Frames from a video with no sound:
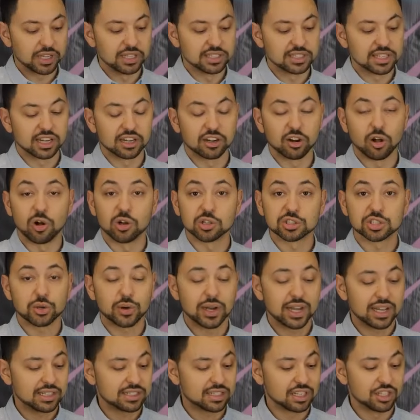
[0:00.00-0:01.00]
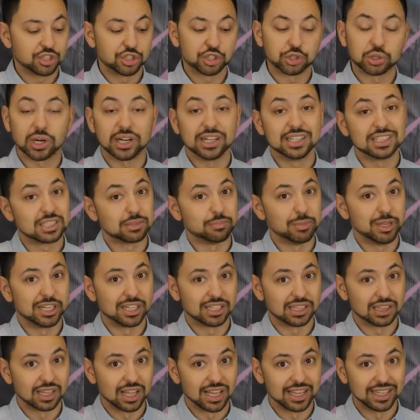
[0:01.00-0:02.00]
is that it also has
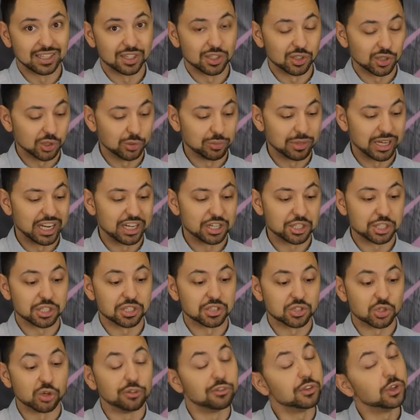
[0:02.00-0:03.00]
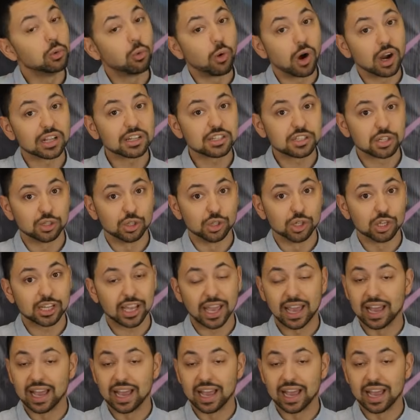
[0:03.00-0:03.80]
transmitted light illumination. So if you wanted to look